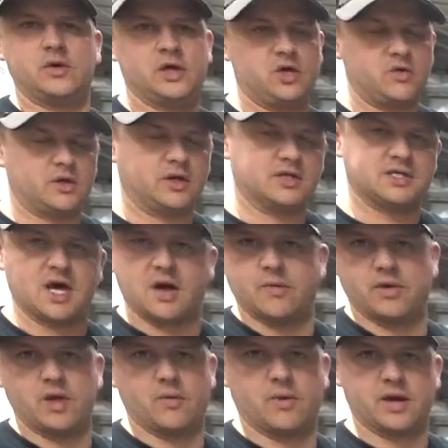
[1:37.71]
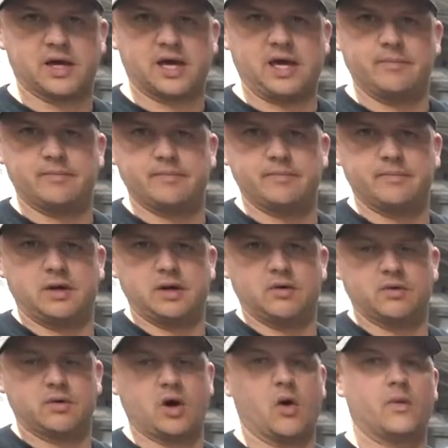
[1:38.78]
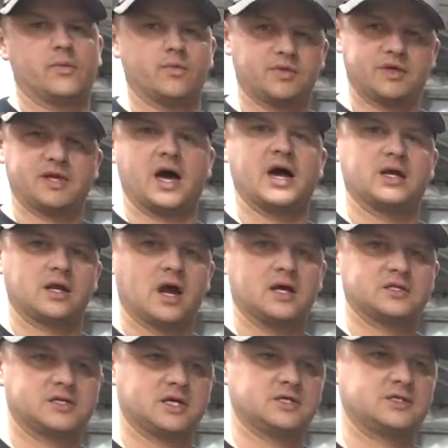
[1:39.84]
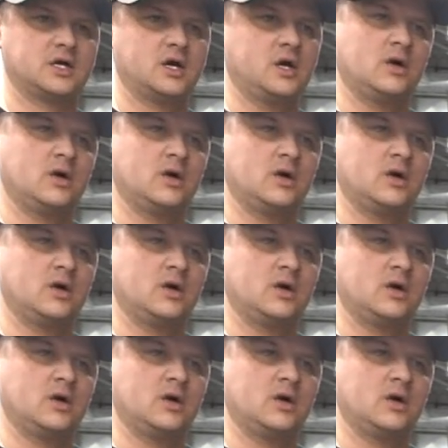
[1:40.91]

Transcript: And then you can decide whether you want to keep, you know, going with the diagnostics.